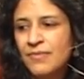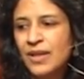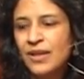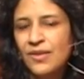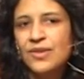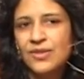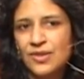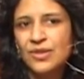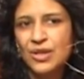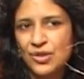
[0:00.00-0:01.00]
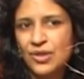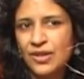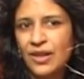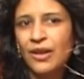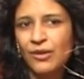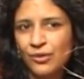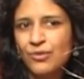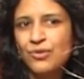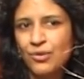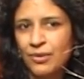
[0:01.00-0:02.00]
in this decision
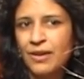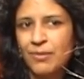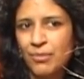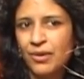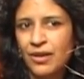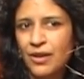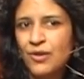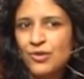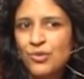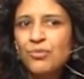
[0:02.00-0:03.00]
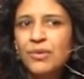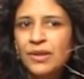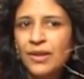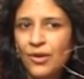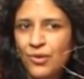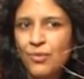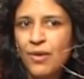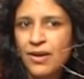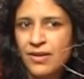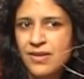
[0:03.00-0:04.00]
includes your input, because you really are the
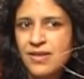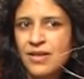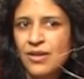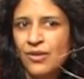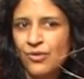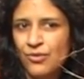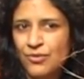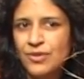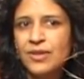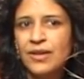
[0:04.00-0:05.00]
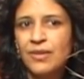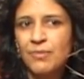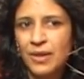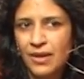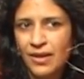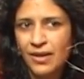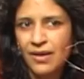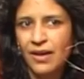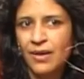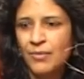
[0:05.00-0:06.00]
one who's going to be
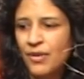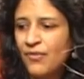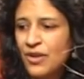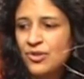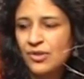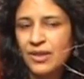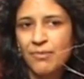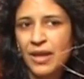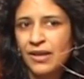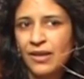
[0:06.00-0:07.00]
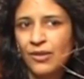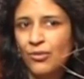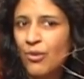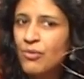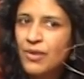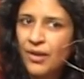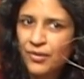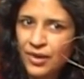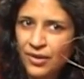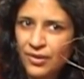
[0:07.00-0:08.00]
eventually making your own
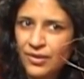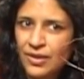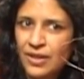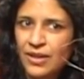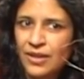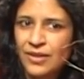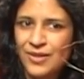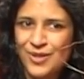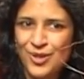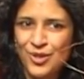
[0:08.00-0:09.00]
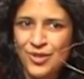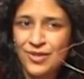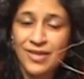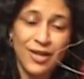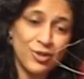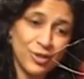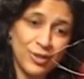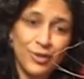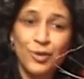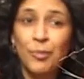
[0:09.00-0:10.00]
healthcare decisions. Actually,
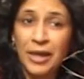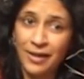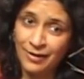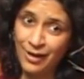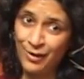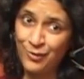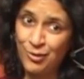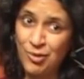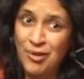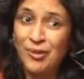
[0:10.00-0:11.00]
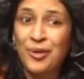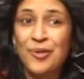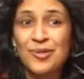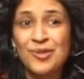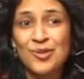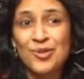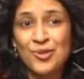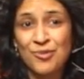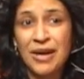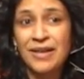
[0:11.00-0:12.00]
you're making a lot of your own healthcare decisions
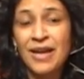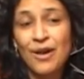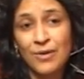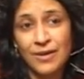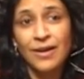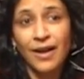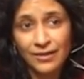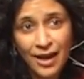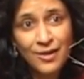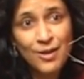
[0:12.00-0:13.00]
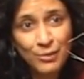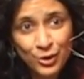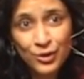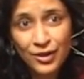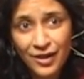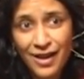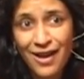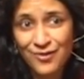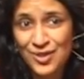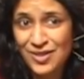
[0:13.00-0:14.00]
right now, and a lot of them are good, I
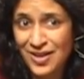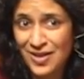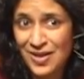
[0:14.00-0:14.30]
have to say.